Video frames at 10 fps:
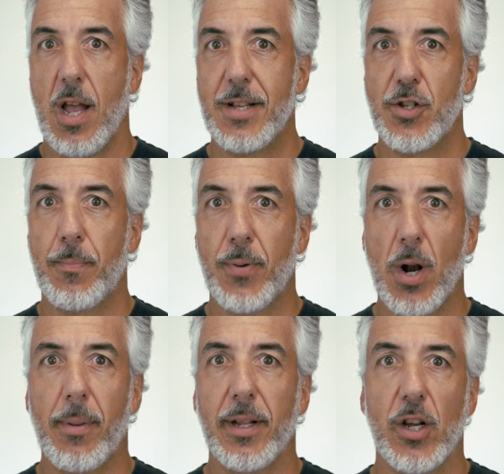as you
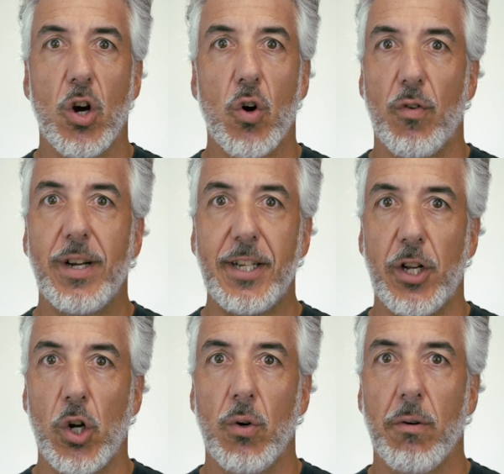probably
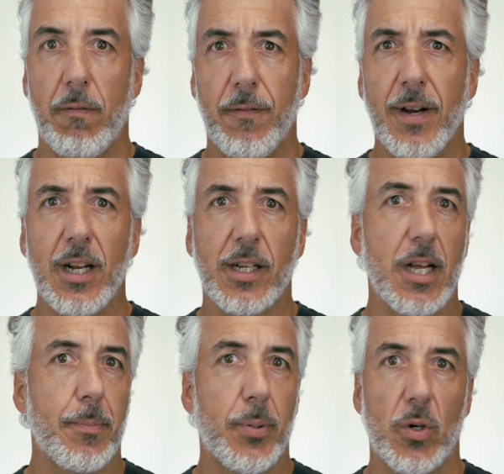already know, Final
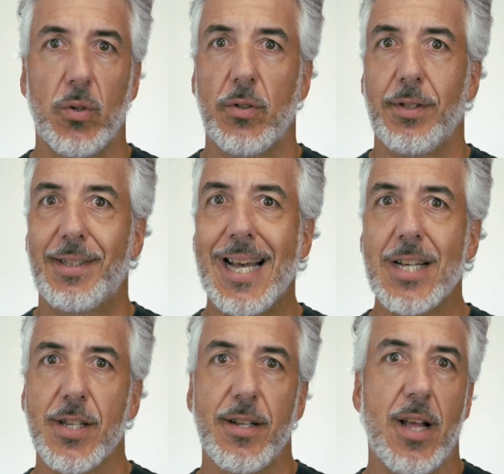Cut Pro
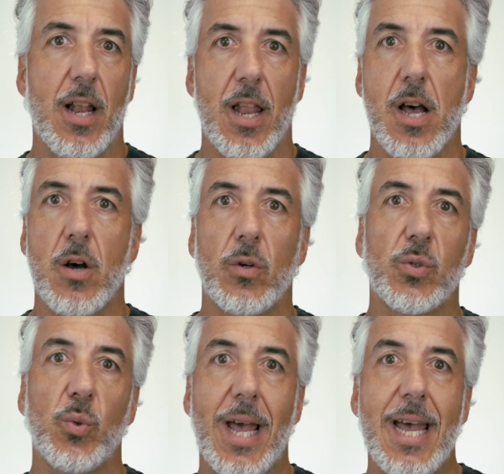doesn't allow
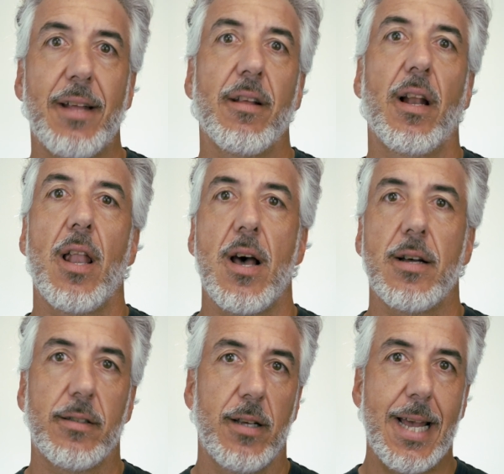to add
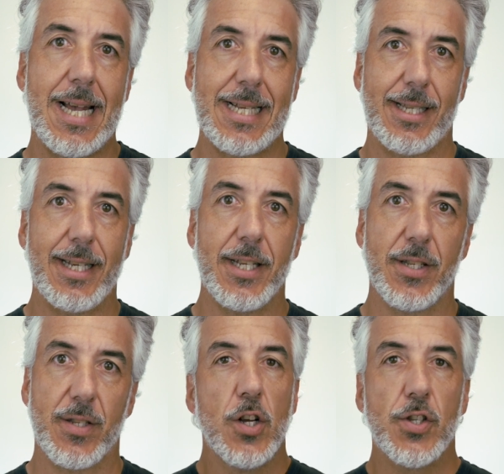LUT as
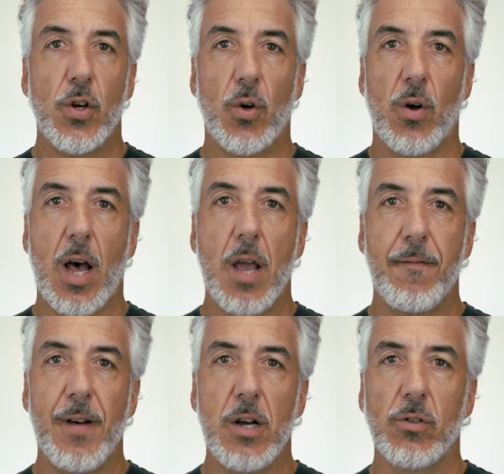is. So, I
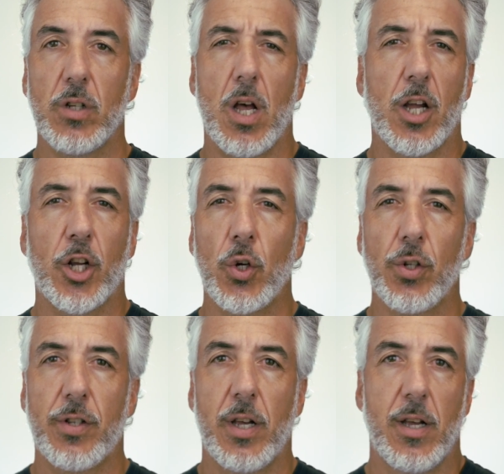found a
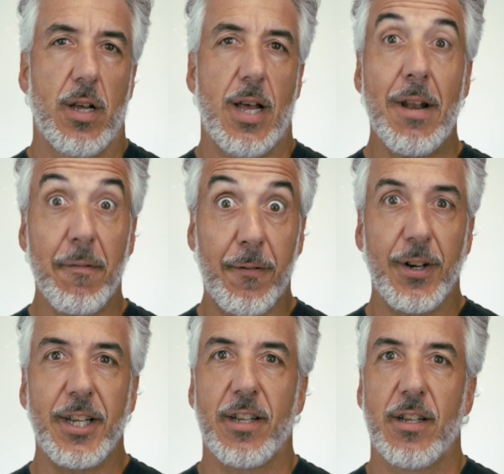good and
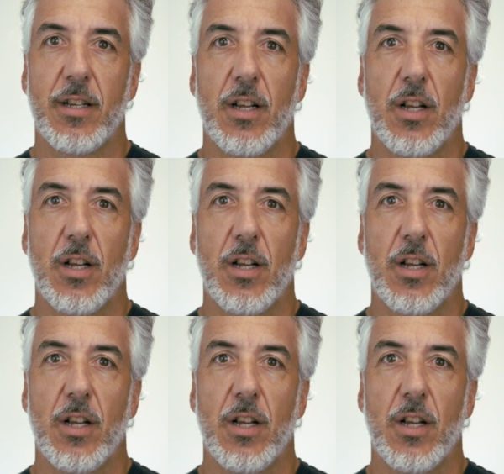free